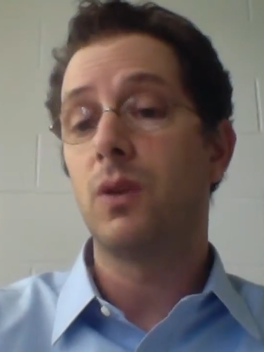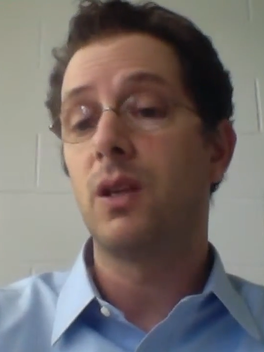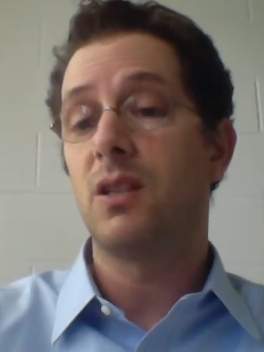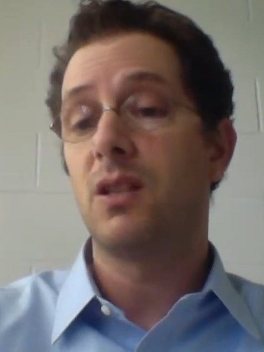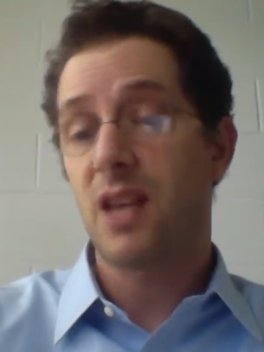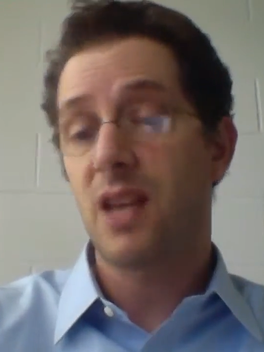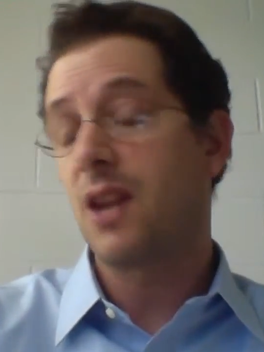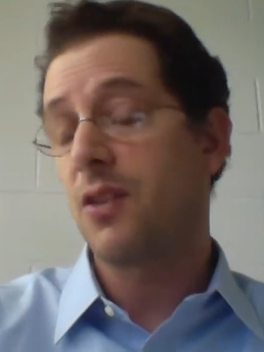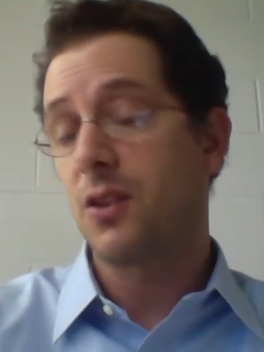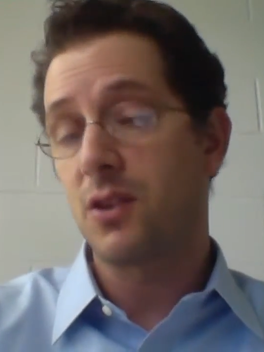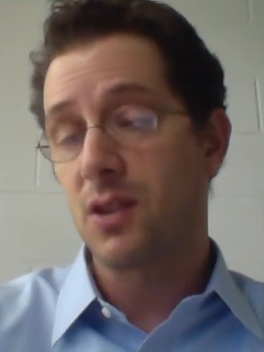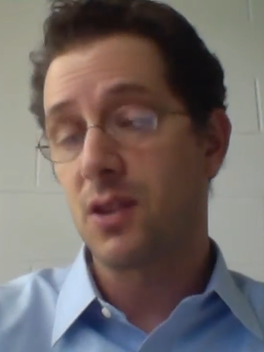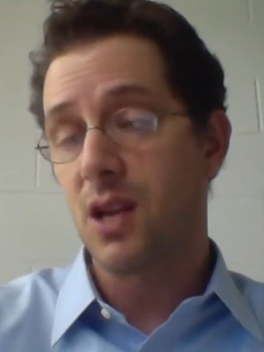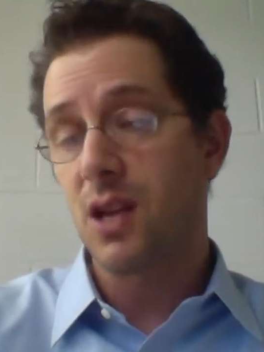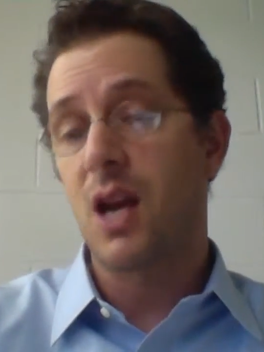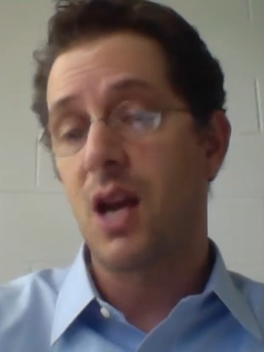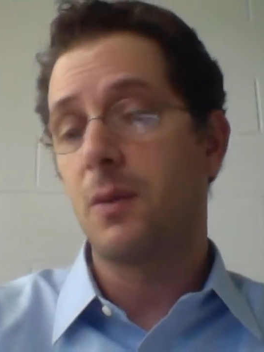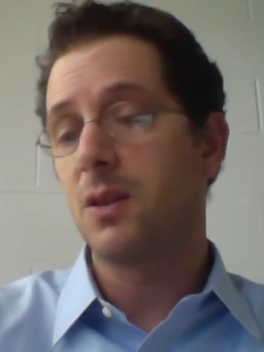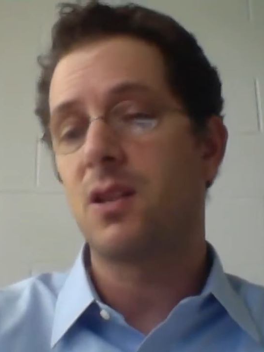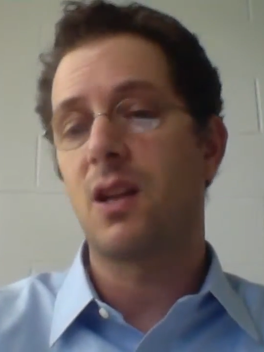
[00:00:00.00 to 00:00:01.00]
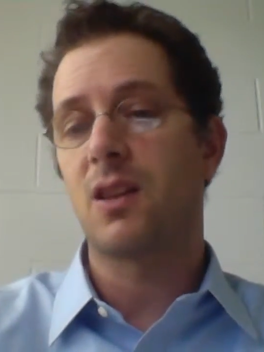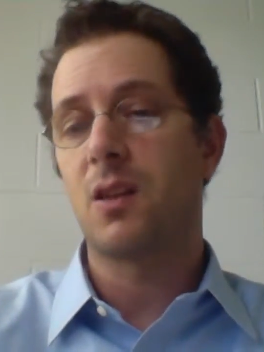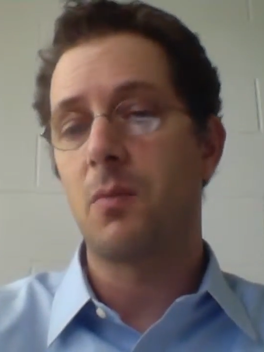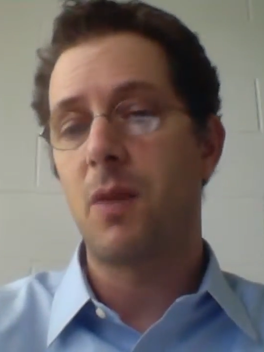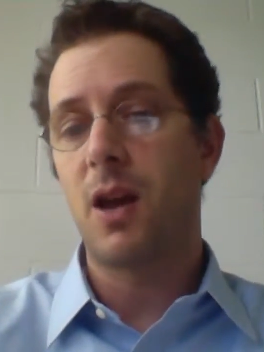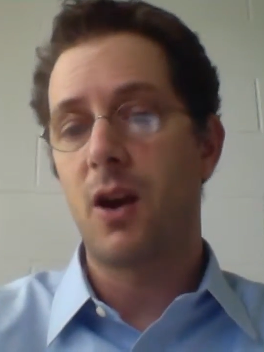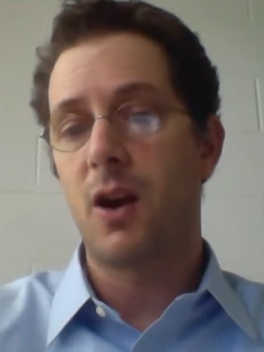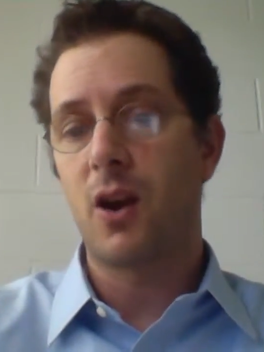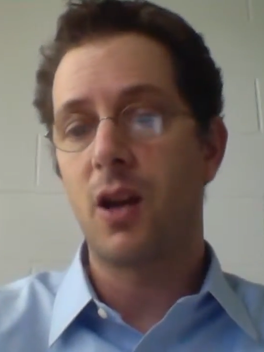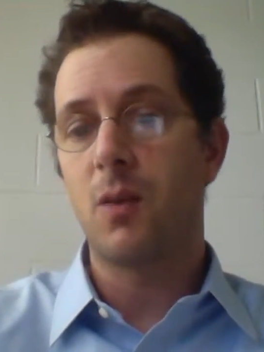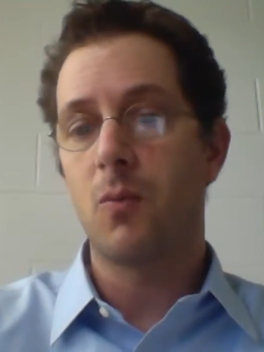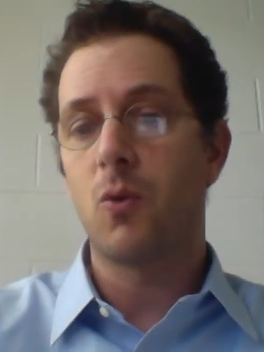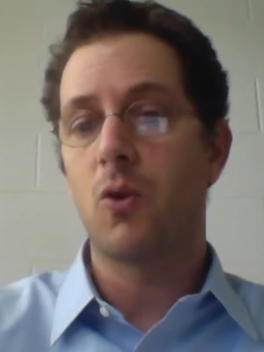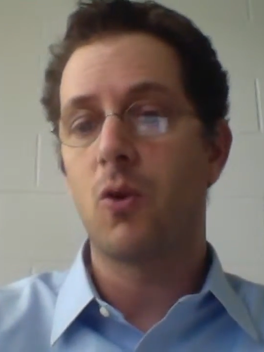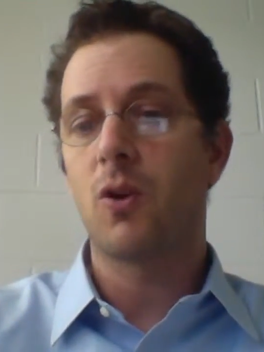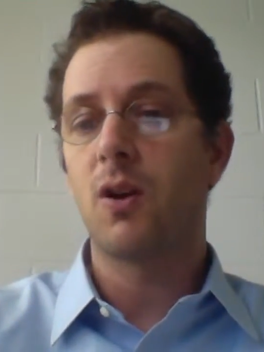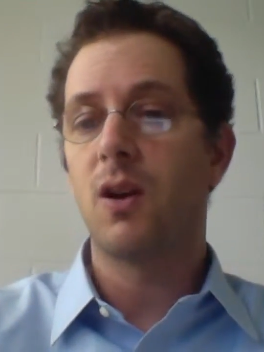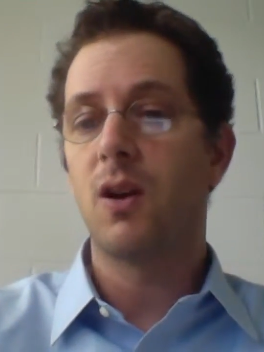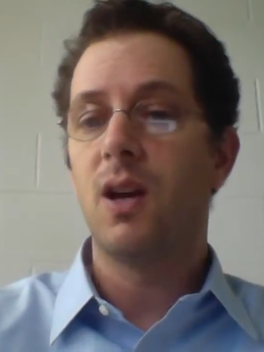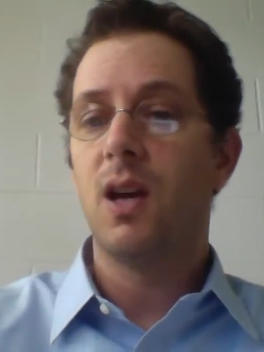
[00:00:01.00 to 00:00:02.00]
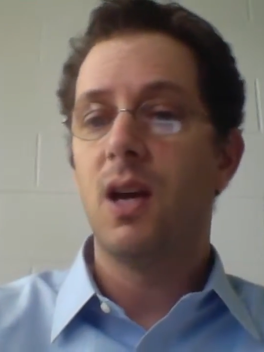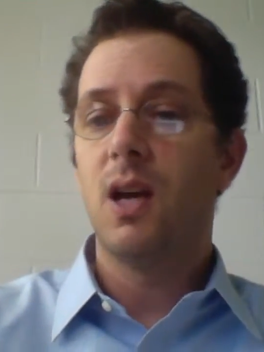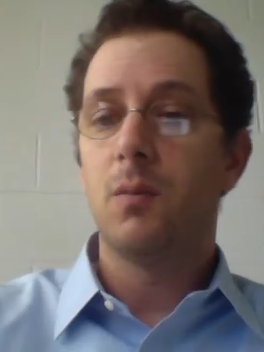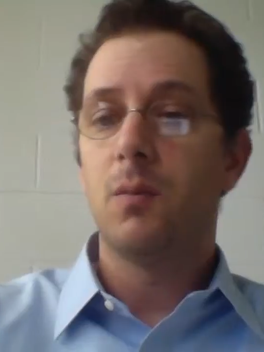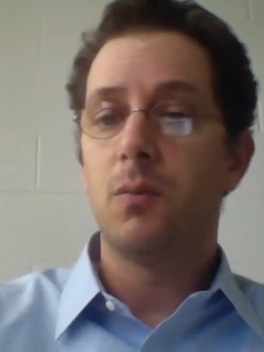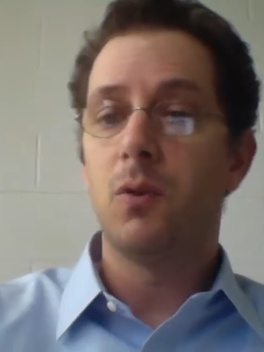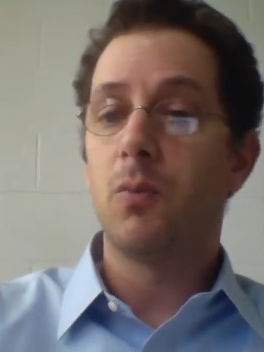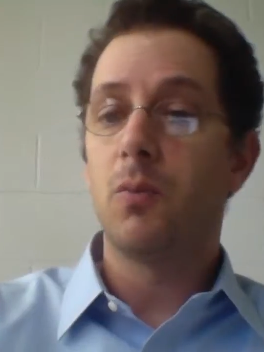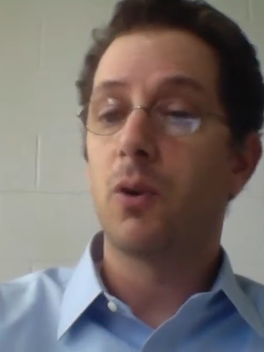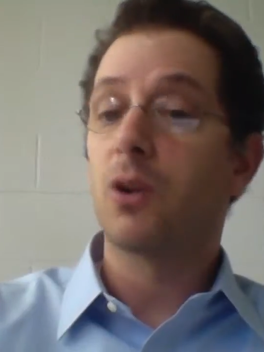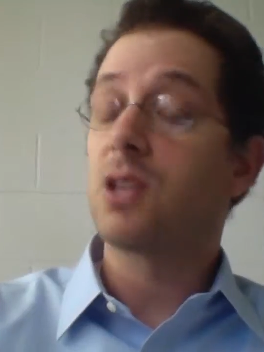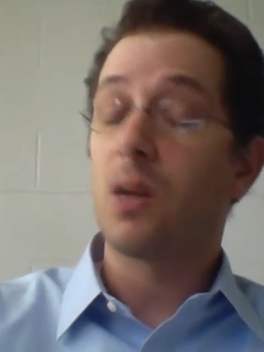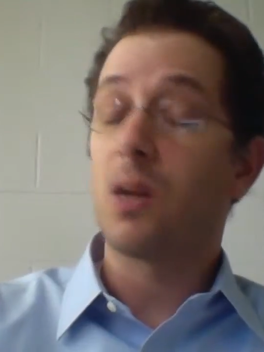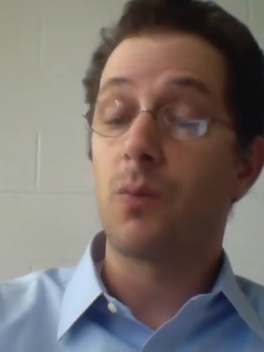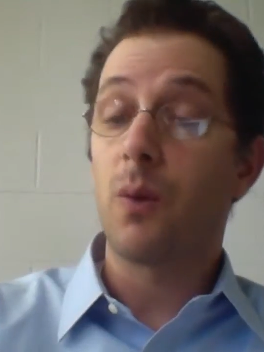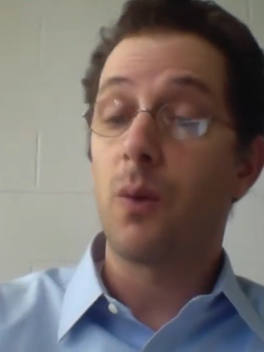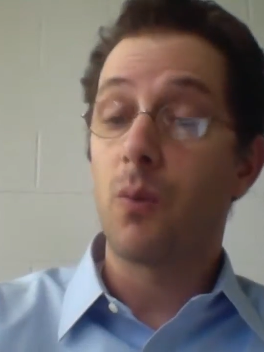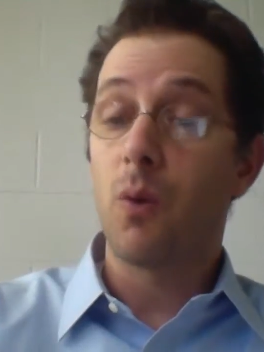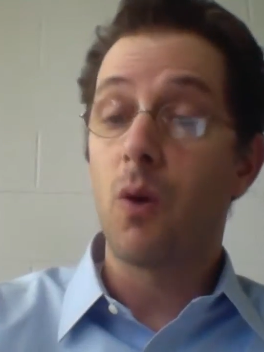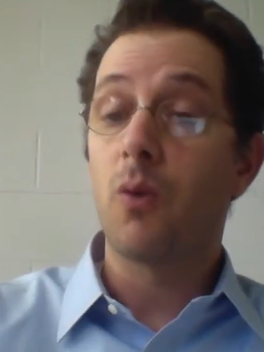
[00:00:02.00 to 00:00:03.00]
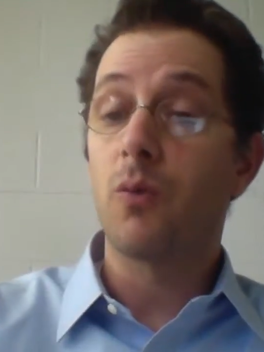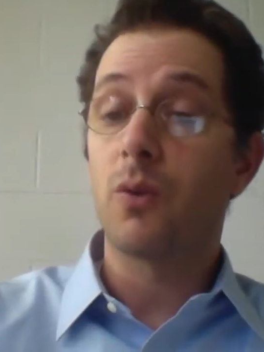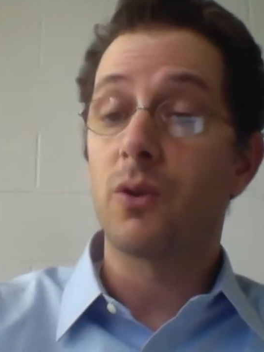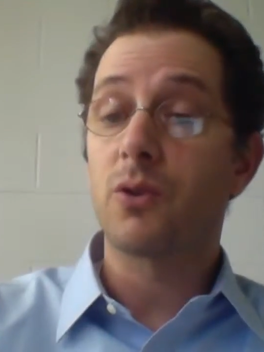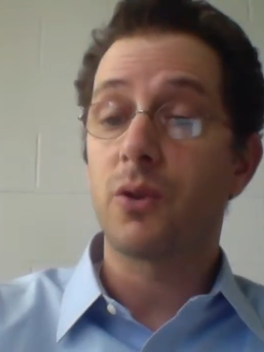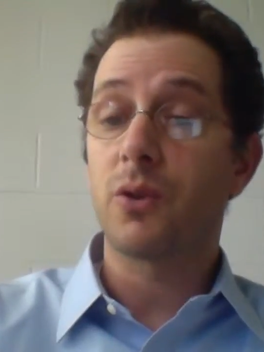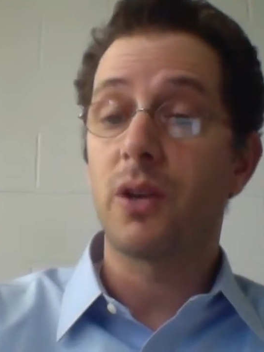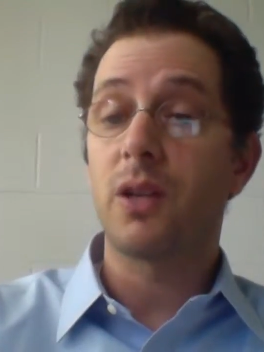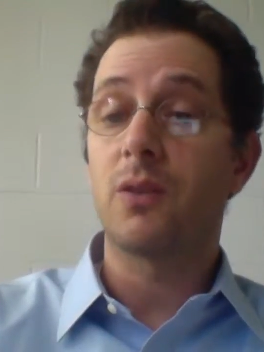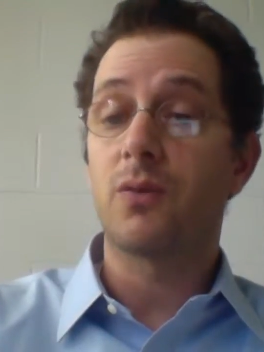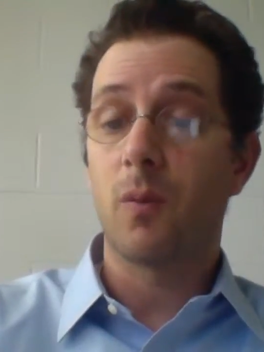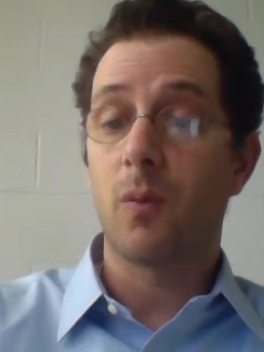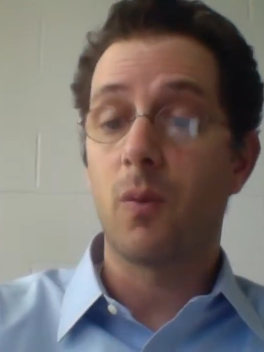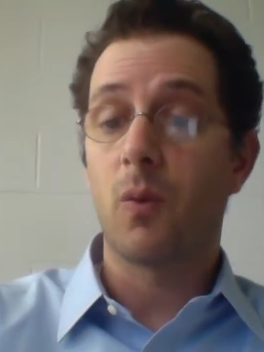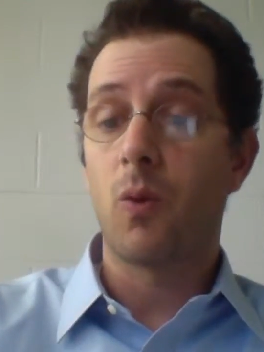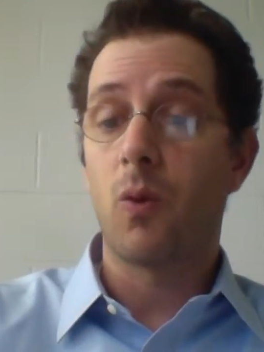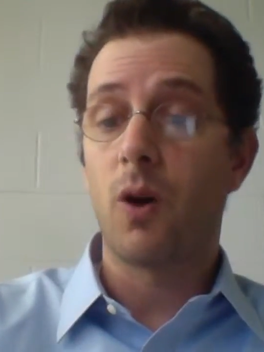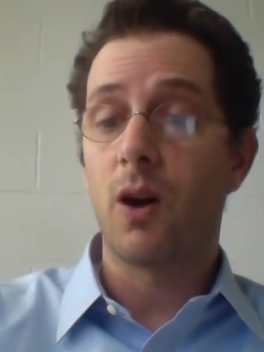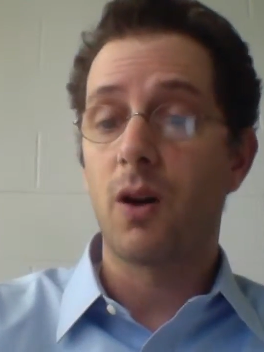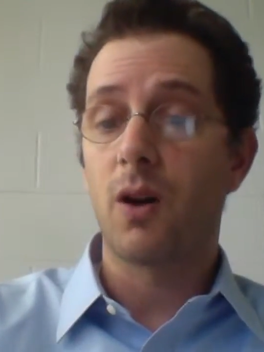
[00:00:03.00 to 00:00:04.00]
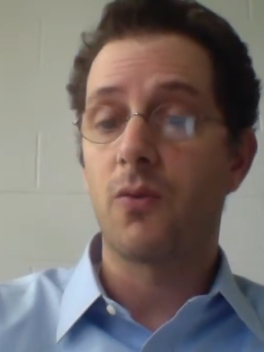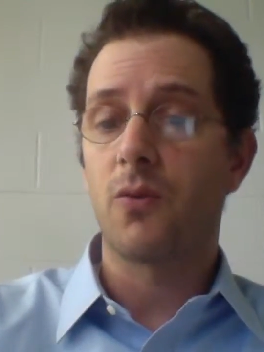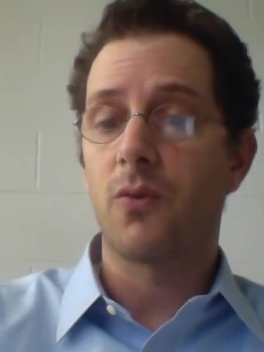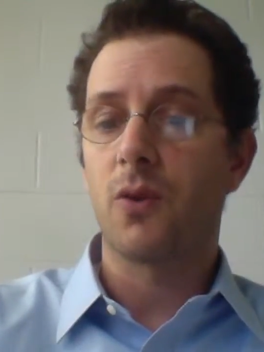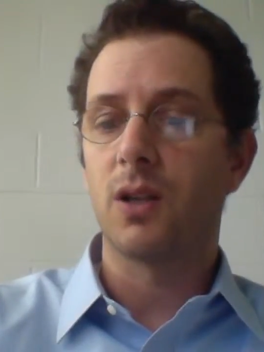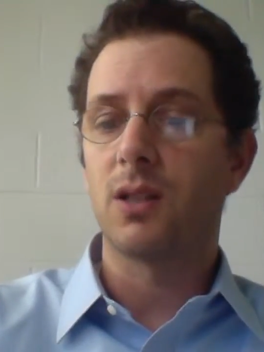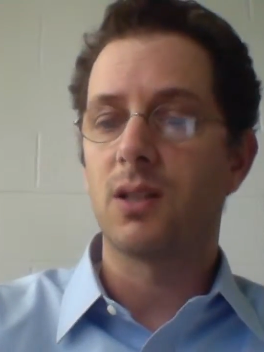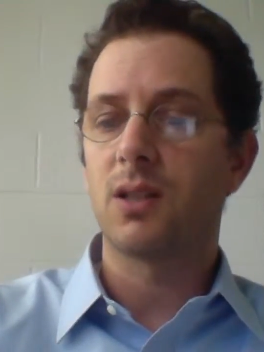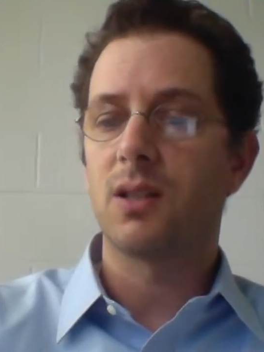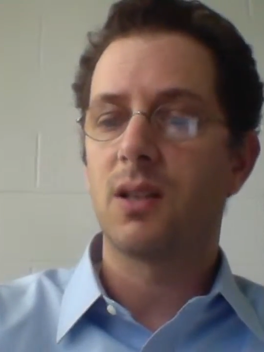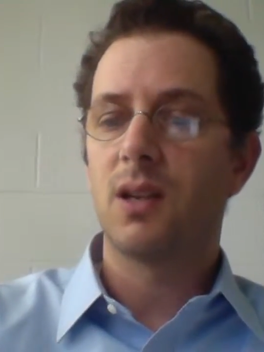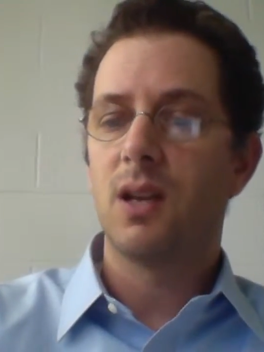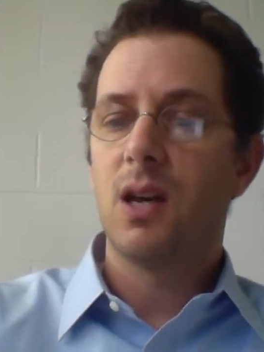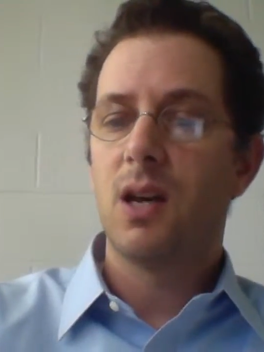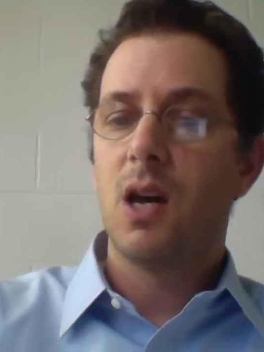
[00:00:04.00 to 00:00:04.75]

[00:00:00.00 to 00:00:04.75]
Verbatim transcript: He said at the time, he's not the mayor anymore, Bloomberg said we won't retreat from the waterfront.